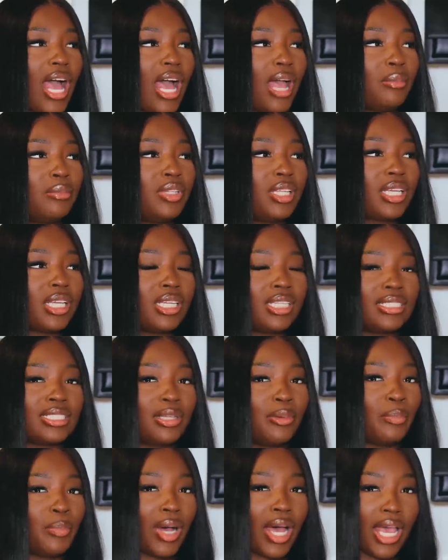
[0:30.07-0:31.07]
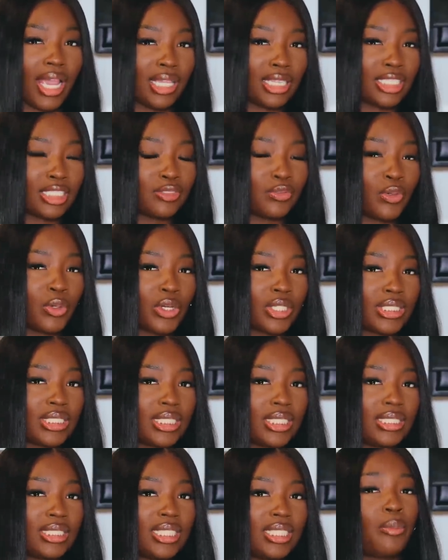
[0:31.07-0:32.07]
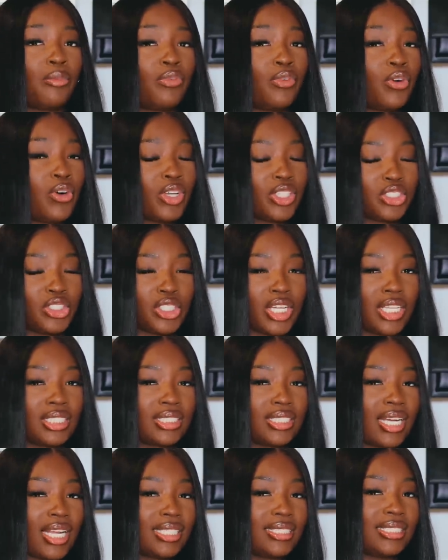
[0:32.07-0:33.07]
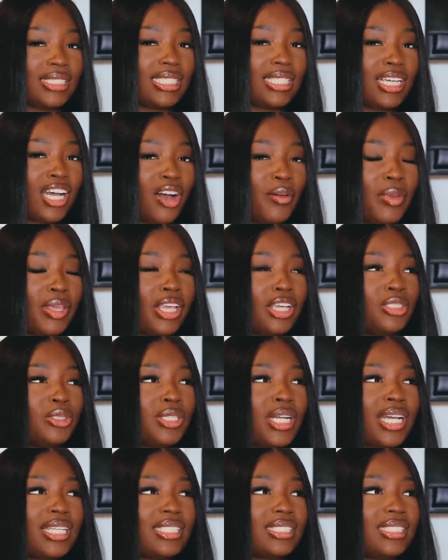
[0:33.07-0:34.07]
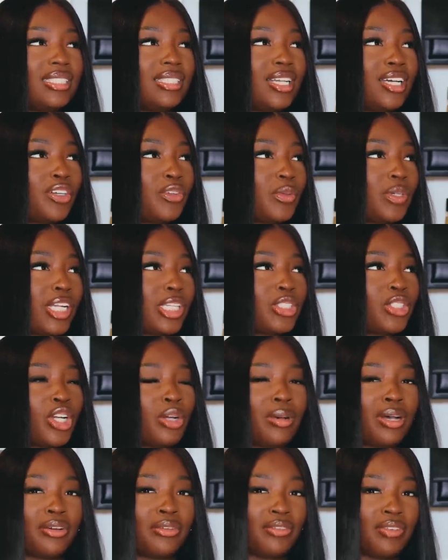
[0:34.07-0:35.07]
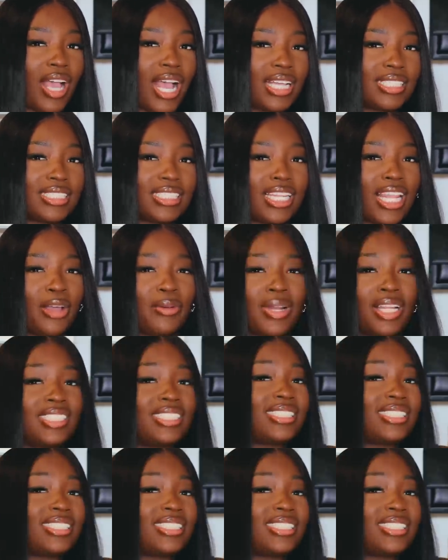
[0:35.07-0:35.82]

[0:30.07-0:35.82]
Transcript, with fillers: i'm looking into buying this fall season some fall trends that i see coming and you guys love when i talk about fashion like when i